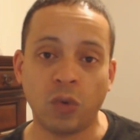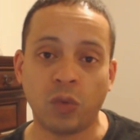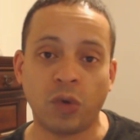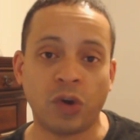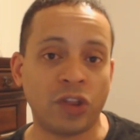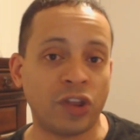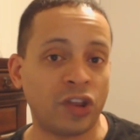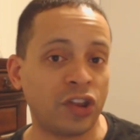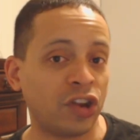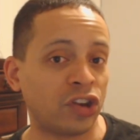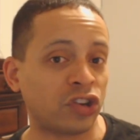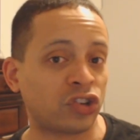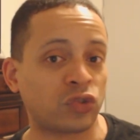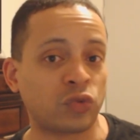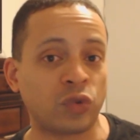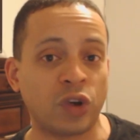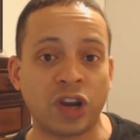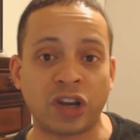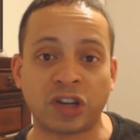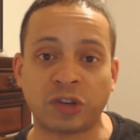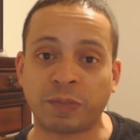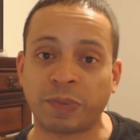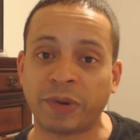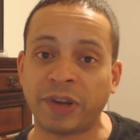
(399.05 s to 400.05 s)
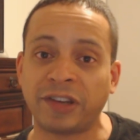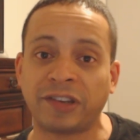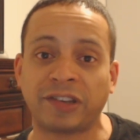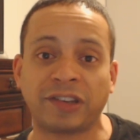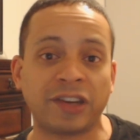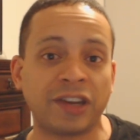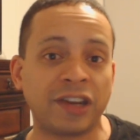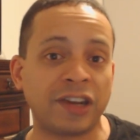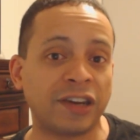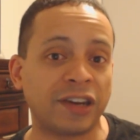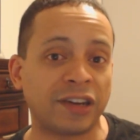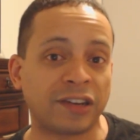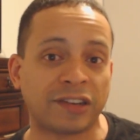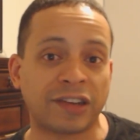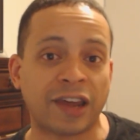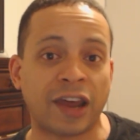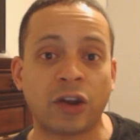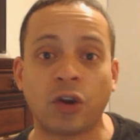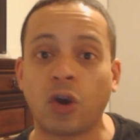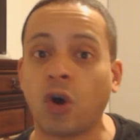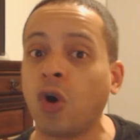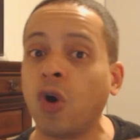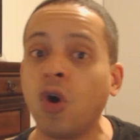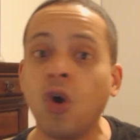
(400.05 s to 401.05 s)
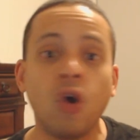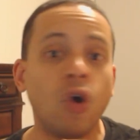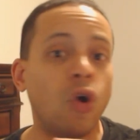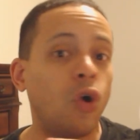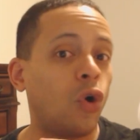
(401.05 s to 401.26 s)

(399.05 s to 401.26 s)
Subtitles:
Whether they're Switch, PC, Nintendo,